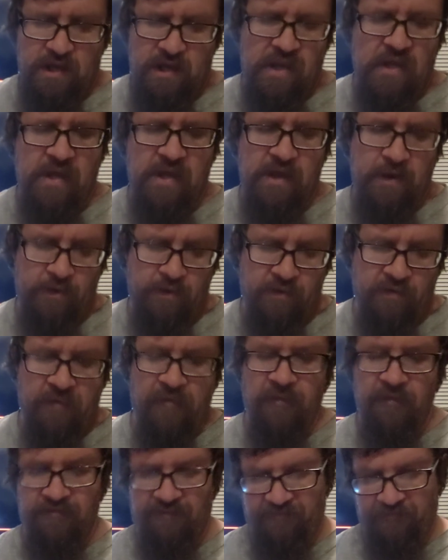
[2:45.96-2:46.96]
And her
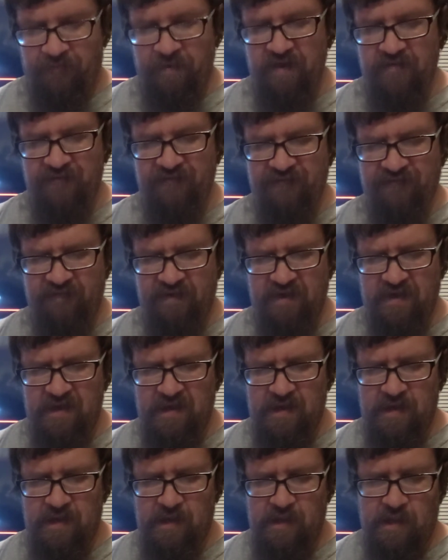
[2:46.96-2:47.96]
three
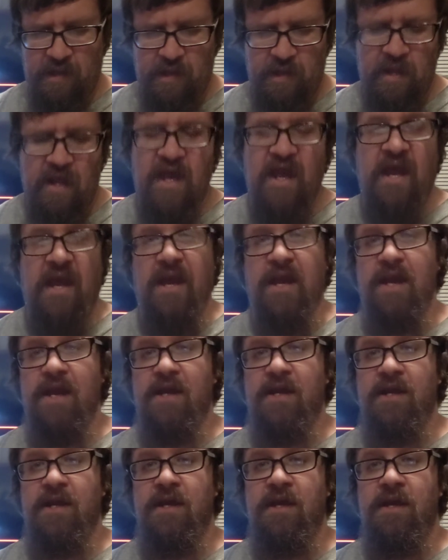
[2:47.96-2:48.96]
friends,
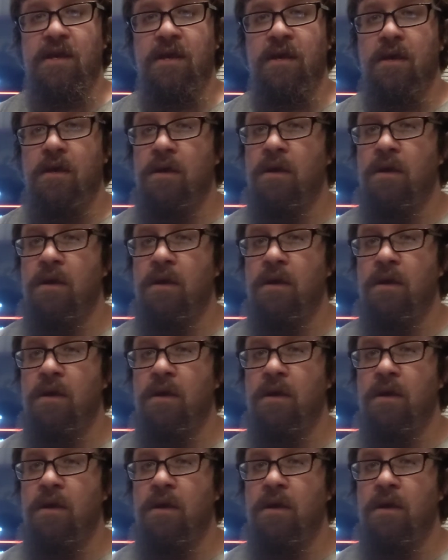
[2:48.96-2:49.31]
Annie,